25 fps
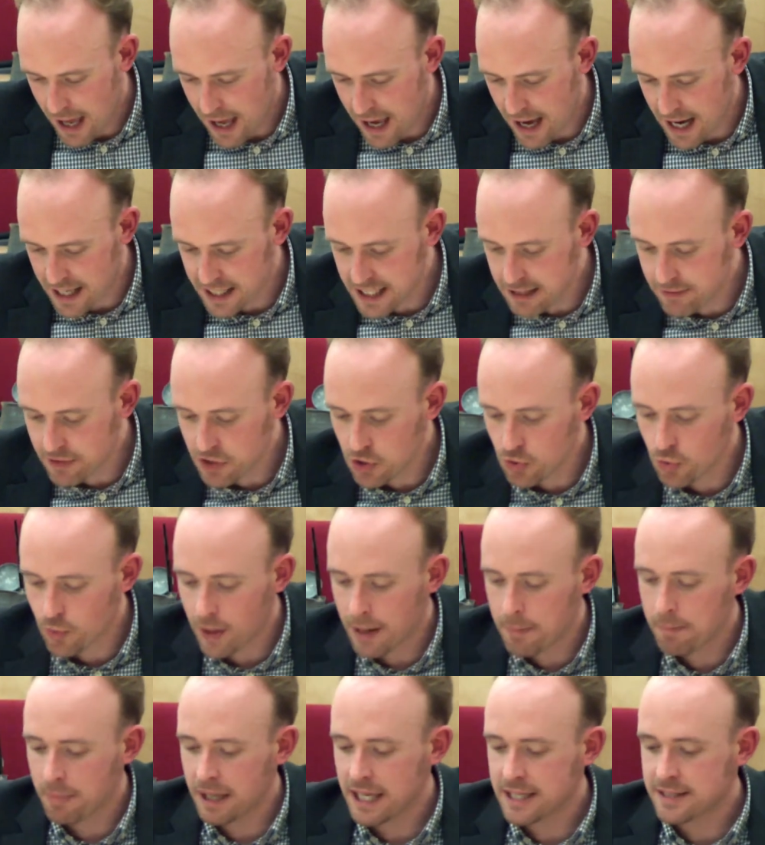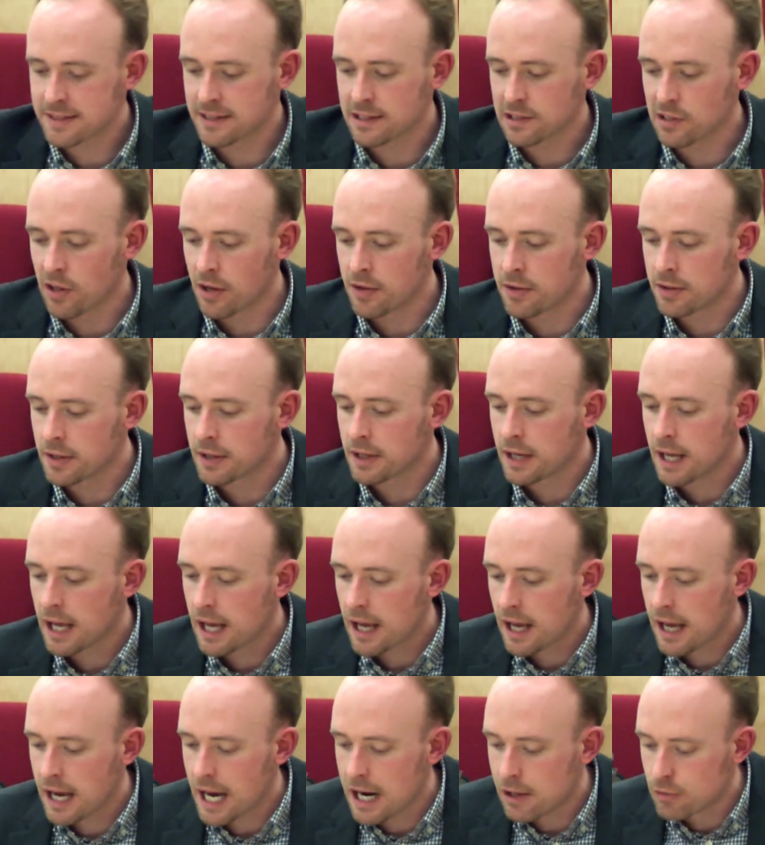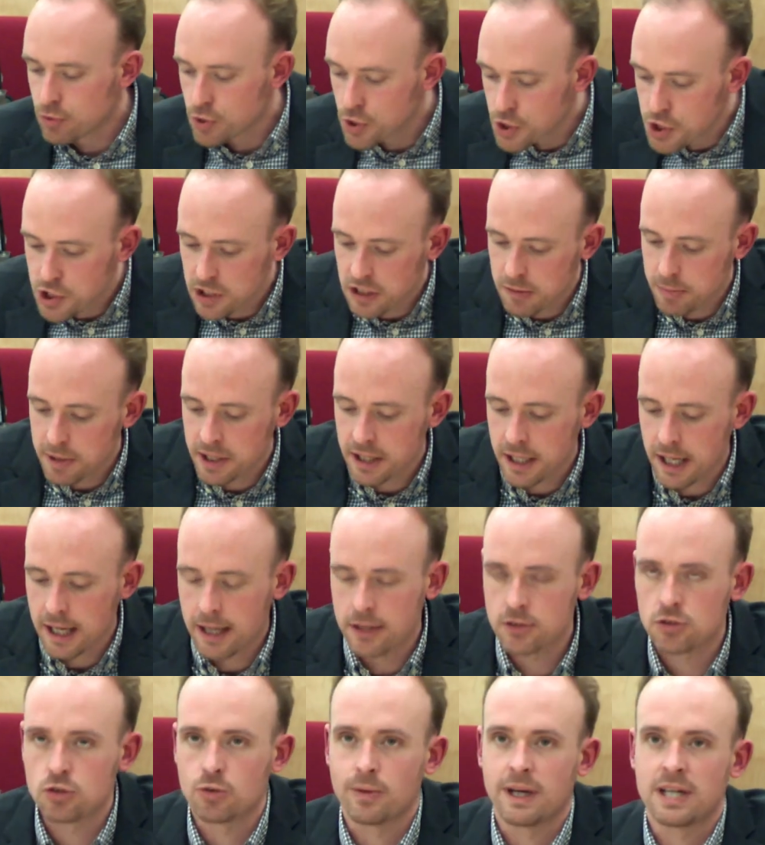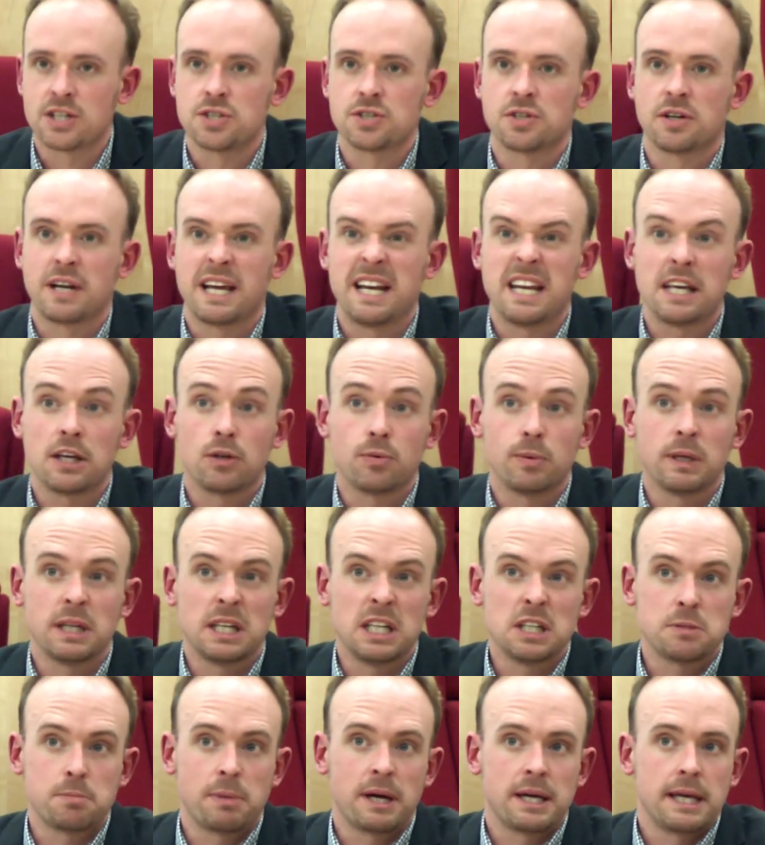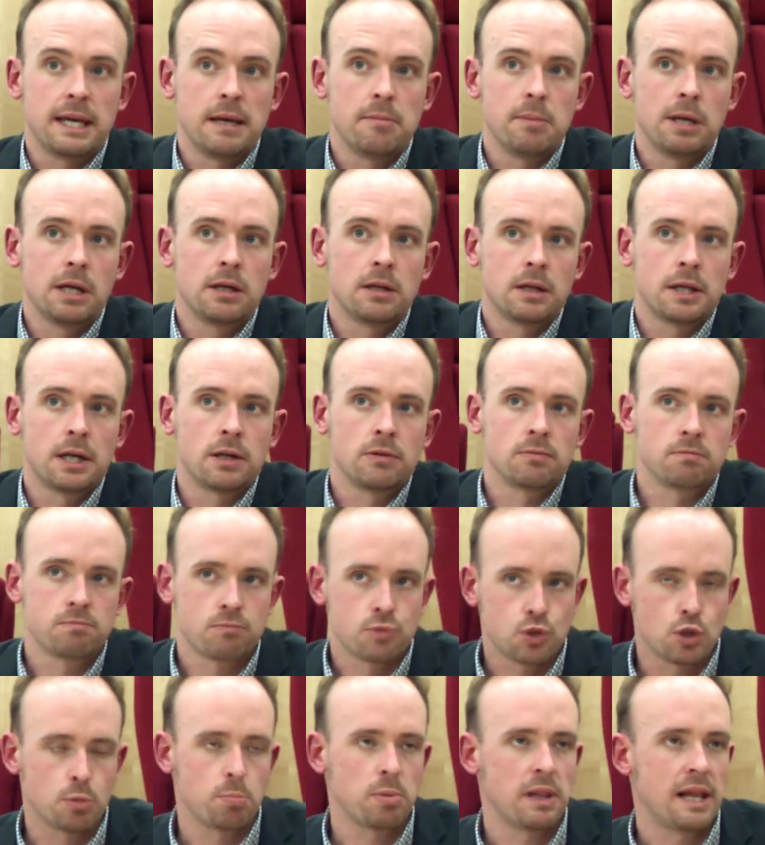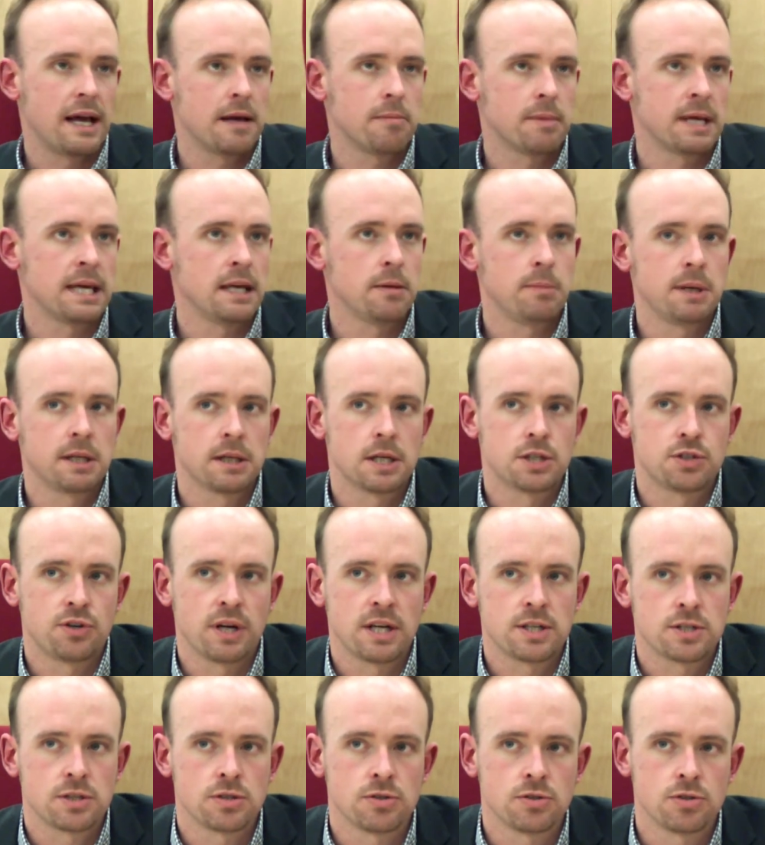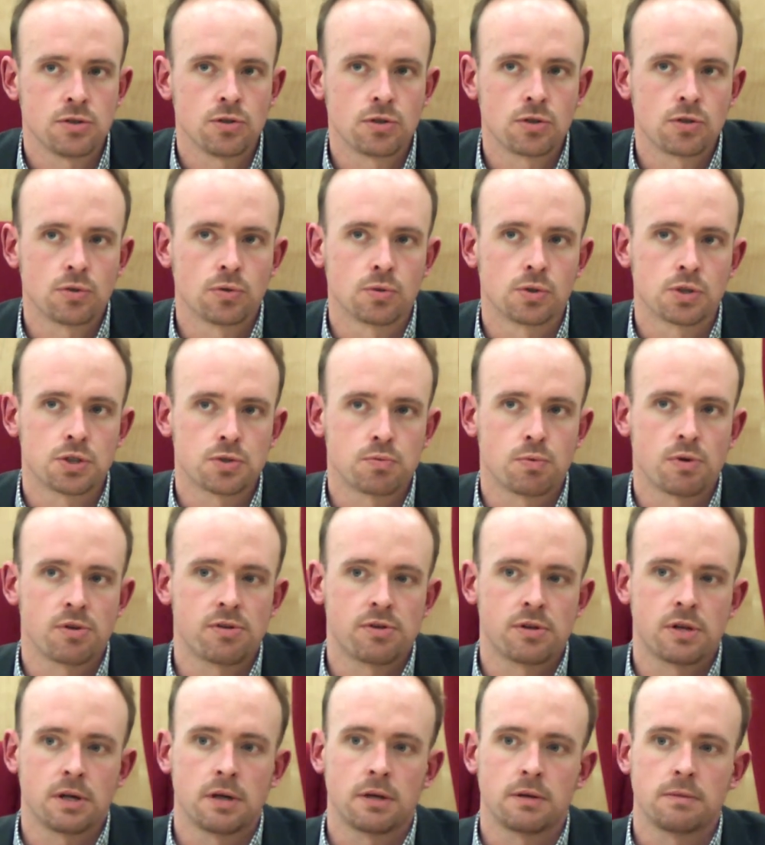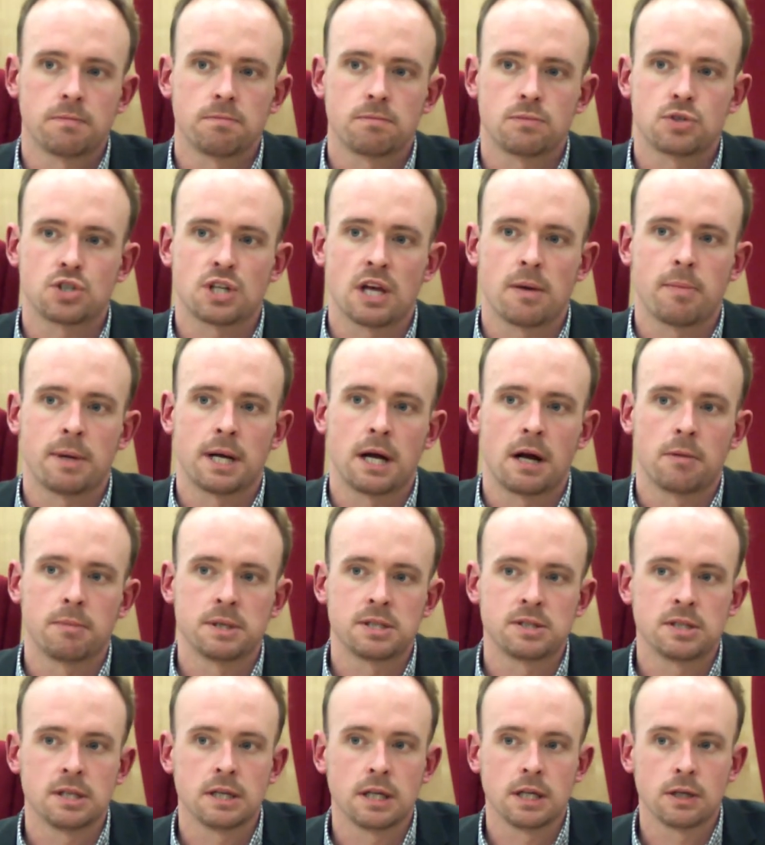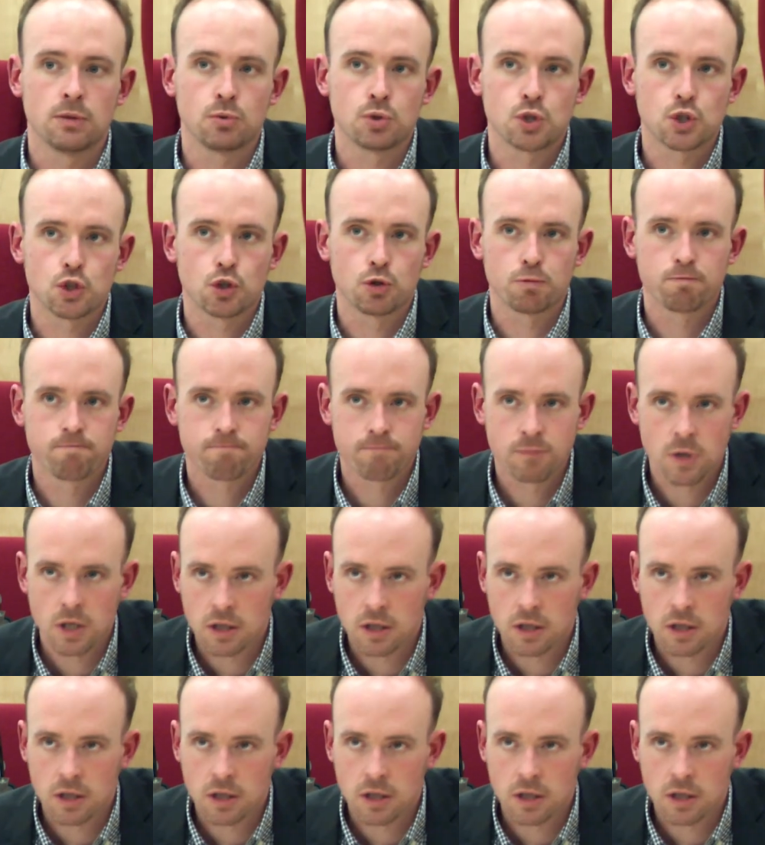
Uh, and even though I'm based in London, uh, I'll usually be on hand to answer any queries by email and I'll supply my email address in due course with uh, seminar material. So